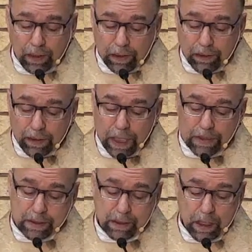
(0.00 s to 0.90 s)
The
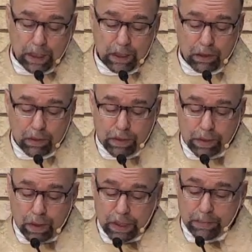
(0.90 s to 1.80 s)
next line in Luke's
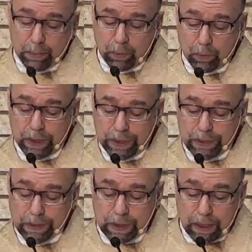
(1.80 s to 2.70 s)
gospel
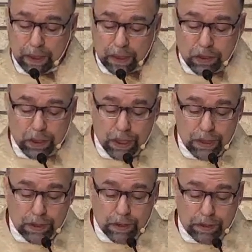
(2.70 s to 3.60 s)
reads,
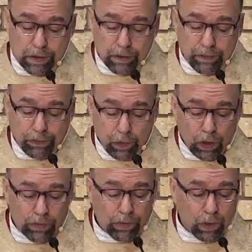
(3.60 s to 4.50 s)
Jesus, full
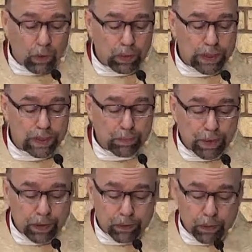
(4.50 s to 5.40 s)
of the Holy
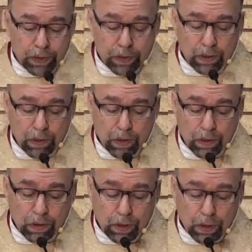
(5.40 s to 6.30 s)
Spirit,
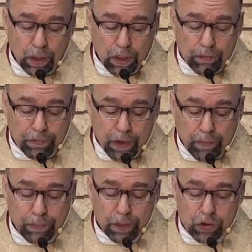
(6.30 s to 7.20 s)
returned
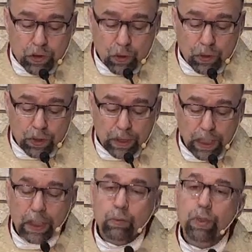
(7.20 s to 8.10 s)
from the Jordan
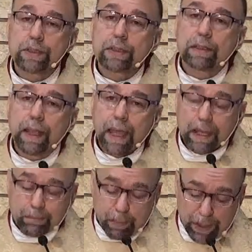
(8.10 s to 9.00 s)
and was
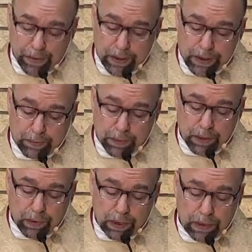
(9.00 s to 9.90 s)
led by the Spirit